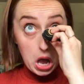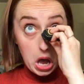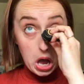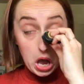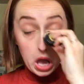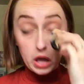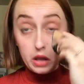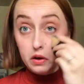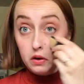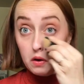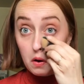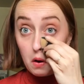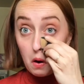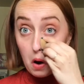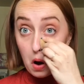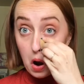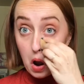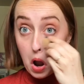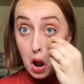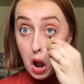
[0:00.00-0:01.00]

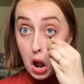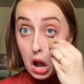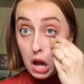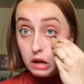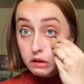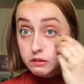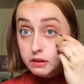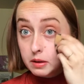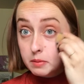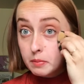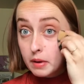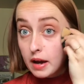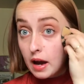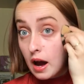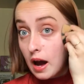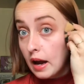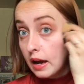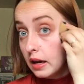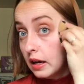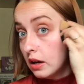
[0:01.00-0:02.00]
under like my
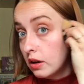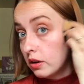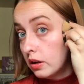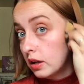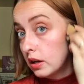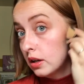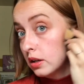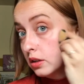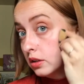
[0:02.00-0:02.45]
eye area.